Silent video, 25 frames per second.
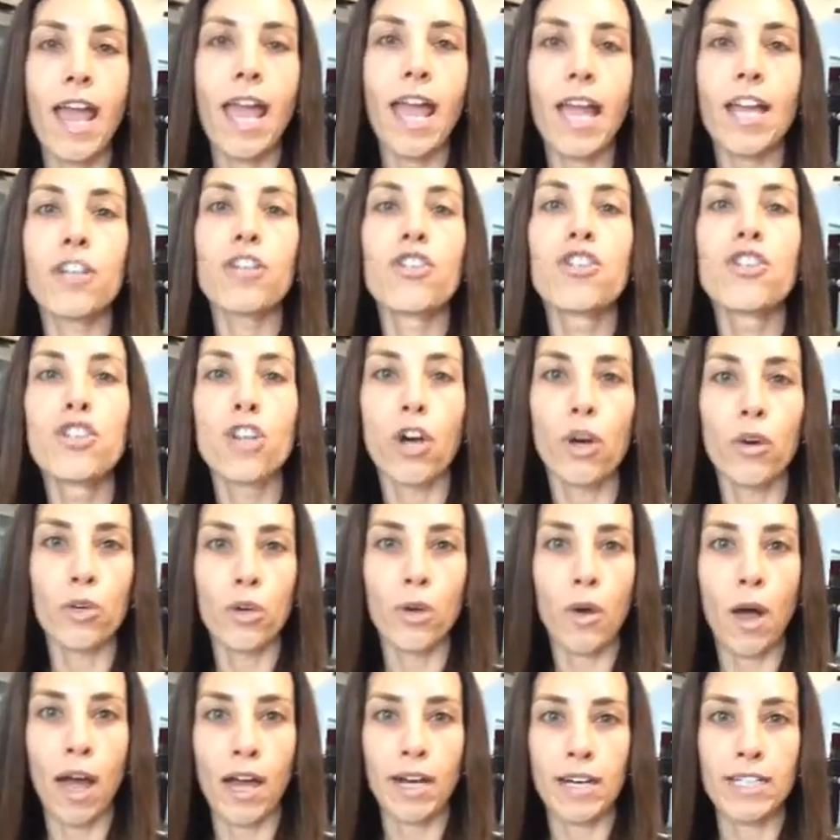and don't know
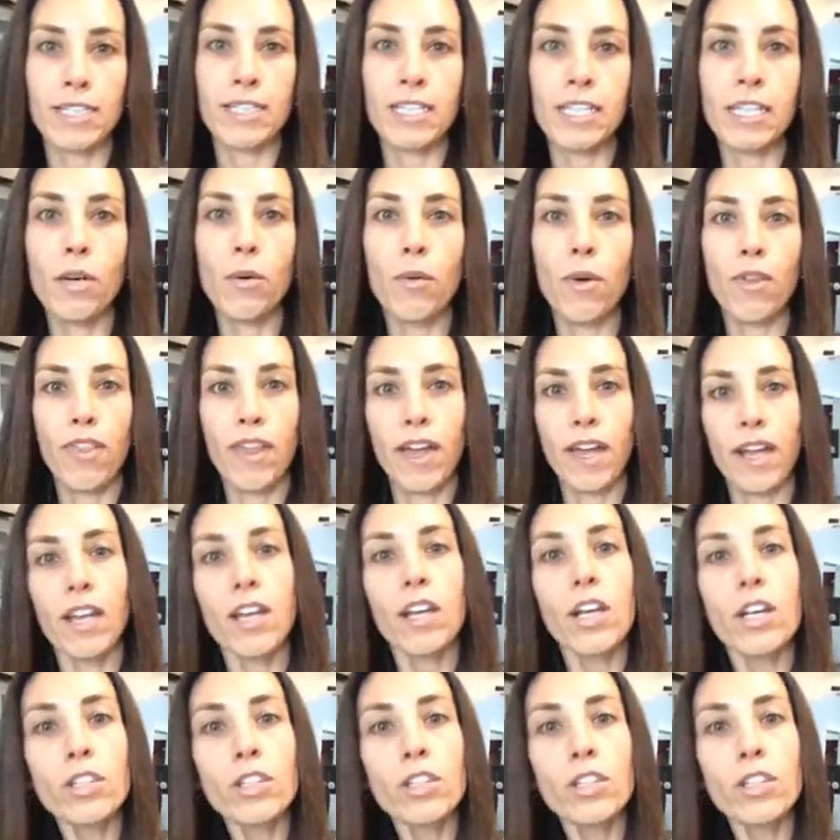how to deal with it.